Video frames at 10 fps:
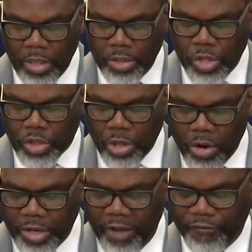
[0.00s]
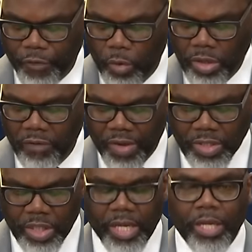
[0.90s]
to start a full
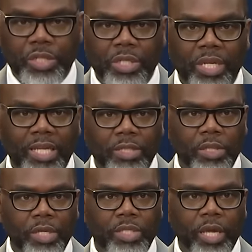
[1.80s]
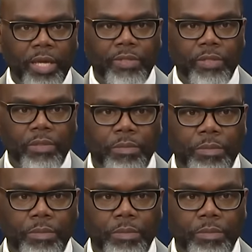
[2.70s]
investigation into this case.